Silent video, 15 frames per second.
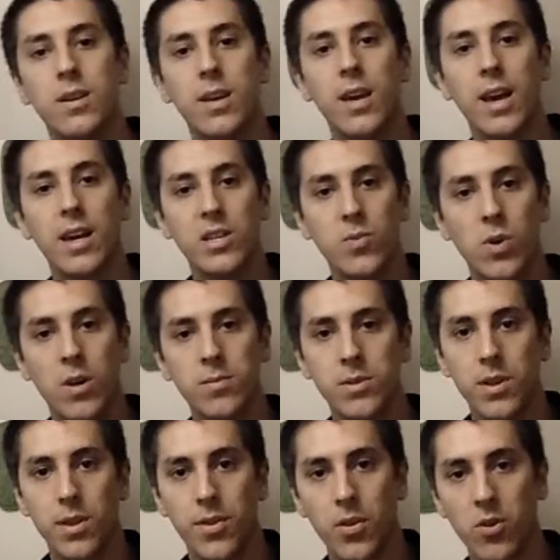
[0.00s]
Okay guys, welcome to
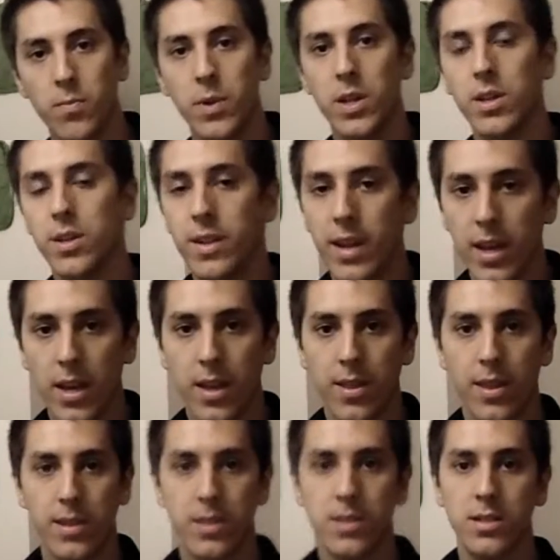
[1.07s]
the 3rd meal of the day.
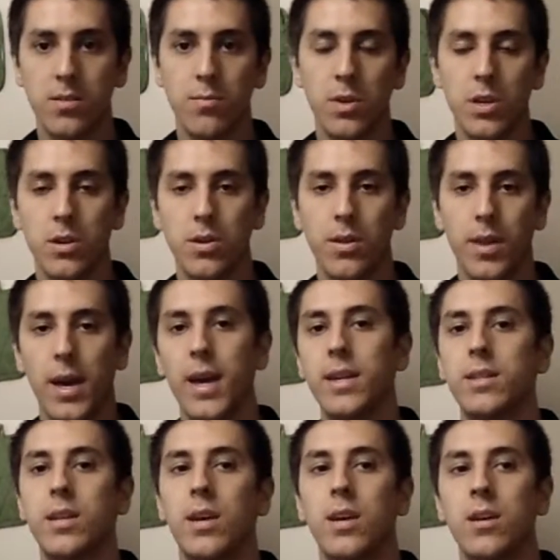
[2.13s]
This is the meal
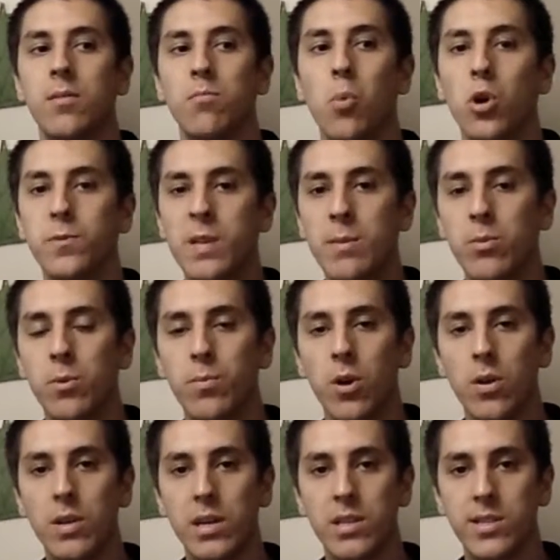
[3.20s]
that most people would
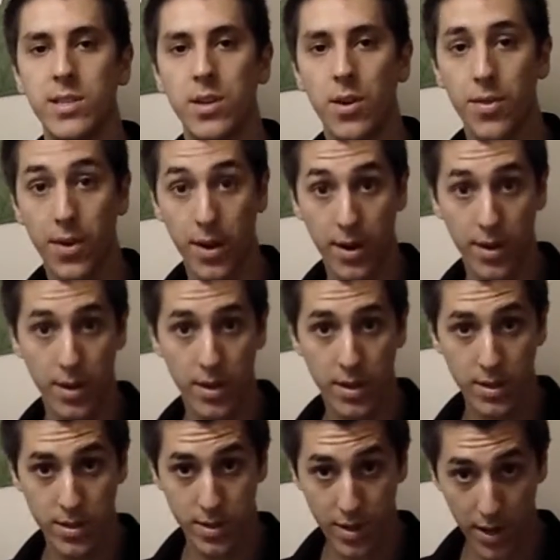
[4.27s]
probably consider their
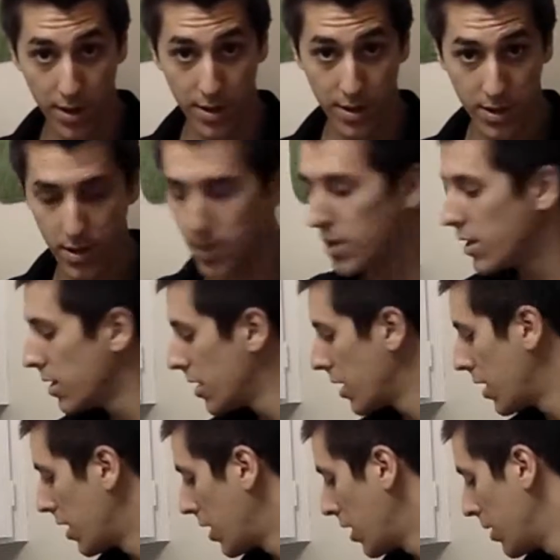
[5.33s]
dinner.
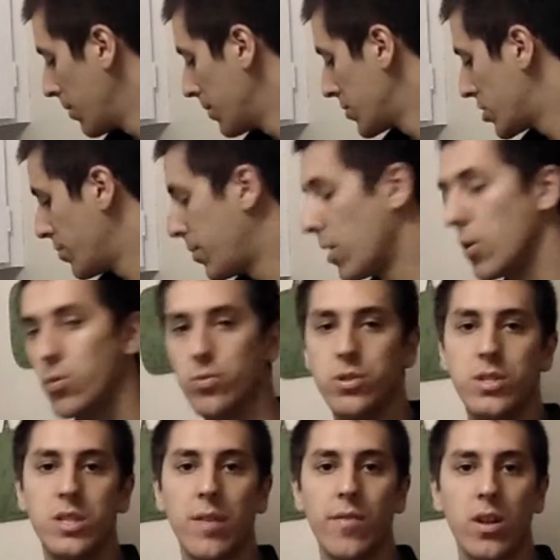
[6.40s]
It's about
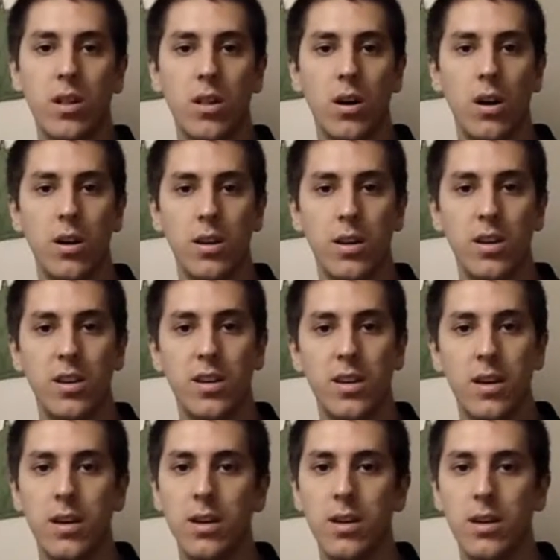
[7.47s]
7 o'clock,
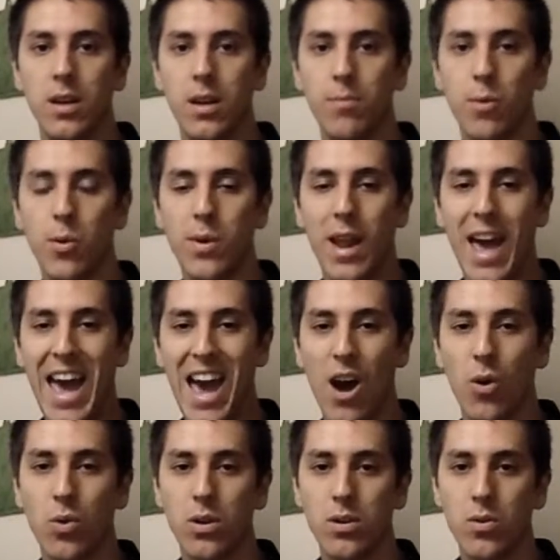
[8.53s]
about an
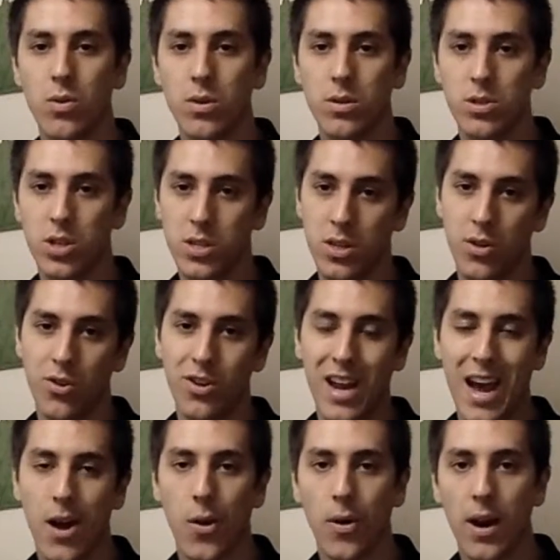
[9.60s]
hour, just under an
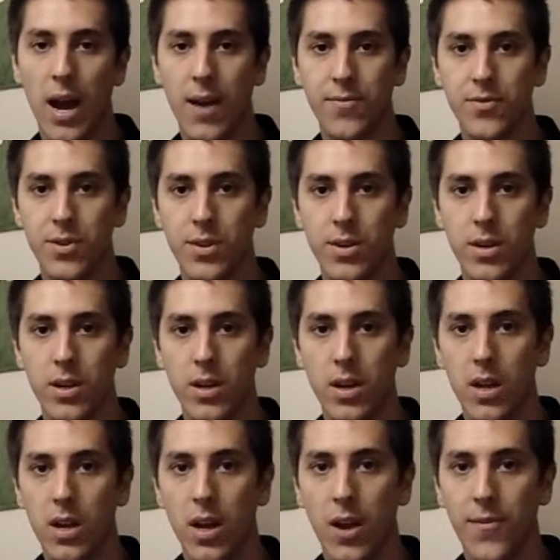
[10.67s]
hour after
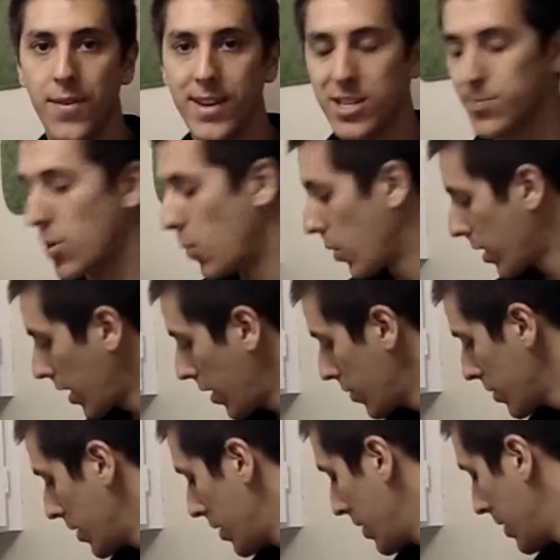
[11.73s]
I finish my workout.